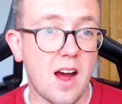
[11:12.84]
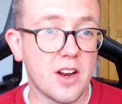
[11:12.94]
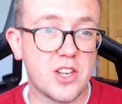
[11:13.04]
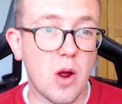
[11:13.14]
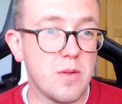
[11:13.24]
I
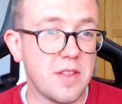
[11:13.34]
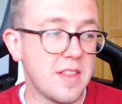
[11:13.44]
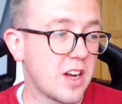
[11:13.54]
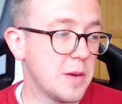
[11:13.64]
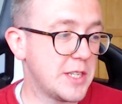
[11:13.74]
don't think
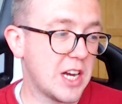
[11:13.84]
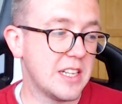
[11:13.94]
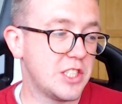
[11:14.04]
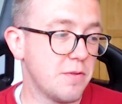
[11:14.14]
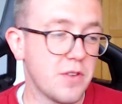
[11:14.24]
they're going to be
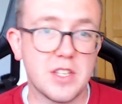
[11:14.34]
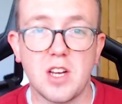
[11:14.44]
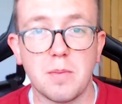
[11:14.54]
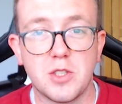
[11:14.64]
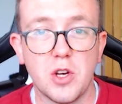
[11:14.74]
challenging for the
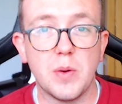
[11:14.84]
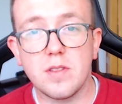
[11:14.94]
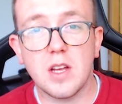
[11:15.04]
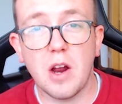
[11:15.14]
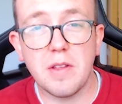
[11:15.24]
top two.
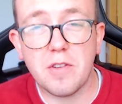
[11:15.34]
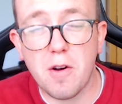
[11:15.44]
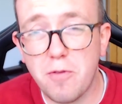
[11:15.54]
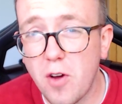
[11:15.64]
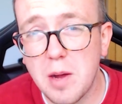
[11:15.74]
You know, they've
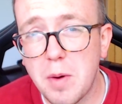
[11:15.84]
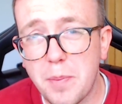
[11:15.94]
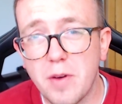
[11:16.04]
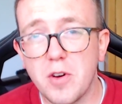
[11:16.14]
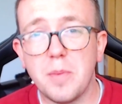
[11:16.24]
got Fulham
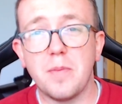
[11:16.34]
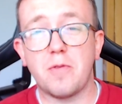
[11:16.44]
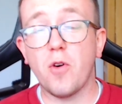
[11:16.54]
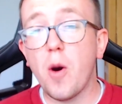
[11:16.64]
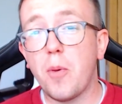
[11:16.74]
above them,
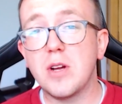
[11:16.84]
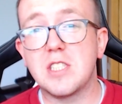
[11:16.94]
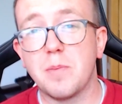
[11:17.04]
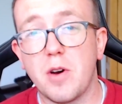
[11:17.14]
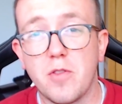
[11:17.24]
four
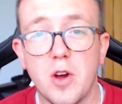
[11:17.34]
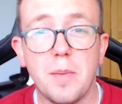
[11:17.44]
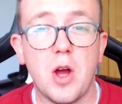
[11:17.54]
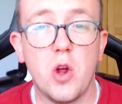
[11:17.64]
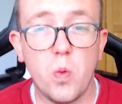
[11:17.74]
points above them,
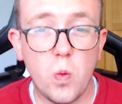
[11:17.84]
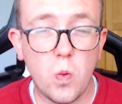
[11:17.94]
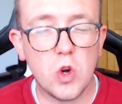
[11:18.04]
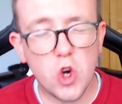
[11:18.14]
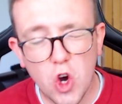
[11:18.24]
who
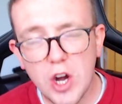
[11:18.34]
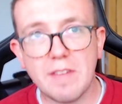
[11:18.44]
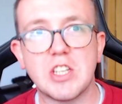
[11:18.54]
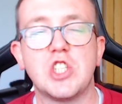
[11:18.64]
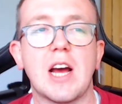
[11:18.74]
could
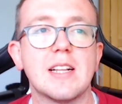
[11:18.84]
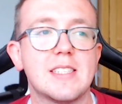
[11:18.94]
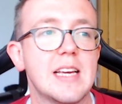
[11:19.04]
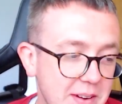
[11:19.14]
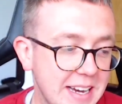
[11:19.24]
have a
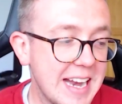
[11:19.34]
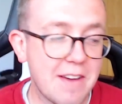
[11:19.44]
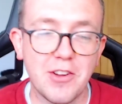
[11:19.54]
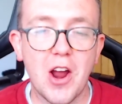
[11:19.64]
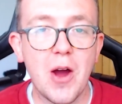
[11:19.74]
chance. You
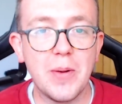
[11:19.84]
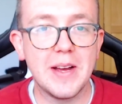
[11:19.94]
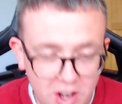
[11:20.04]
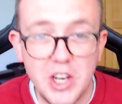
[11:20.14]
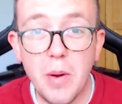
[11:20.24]
never know.
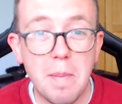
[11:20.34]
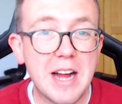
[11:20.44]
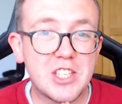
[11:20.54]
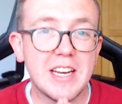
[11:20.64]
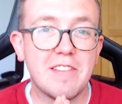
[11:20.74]
Can you
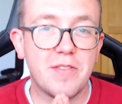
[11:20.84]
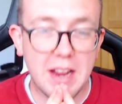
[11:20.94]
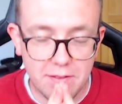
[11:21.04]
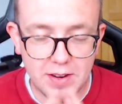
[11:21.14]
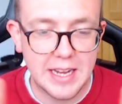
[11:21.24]
imagine if,
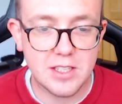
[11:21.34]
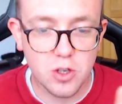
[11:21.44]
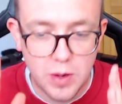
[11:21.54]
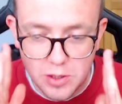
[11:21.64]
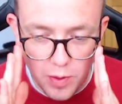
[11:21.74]
if Leeds
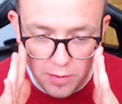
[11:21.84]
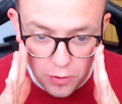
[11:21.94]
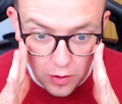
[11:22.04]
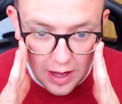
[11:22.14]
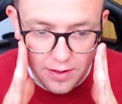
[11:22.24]
or West Brom
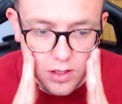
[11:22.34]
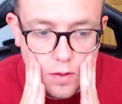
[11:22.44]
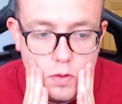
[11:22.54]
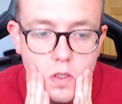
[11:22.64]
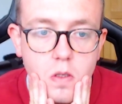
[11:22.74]
fall out of the
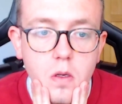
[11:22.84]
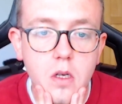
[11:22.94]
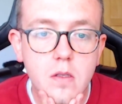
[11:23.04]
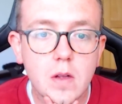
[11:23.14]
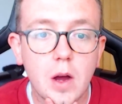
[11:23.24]
top two?
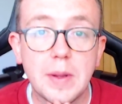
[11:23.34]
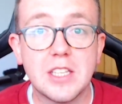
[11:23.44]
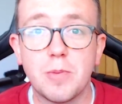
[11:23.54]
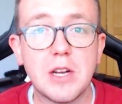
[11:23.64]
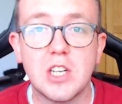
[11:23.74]
I mean,
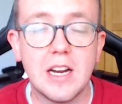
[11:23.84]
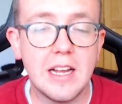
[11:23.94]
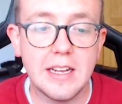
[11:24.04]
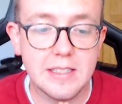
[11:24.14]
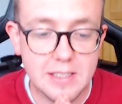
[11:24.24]
especially
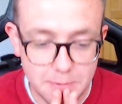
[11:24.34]
Leeds.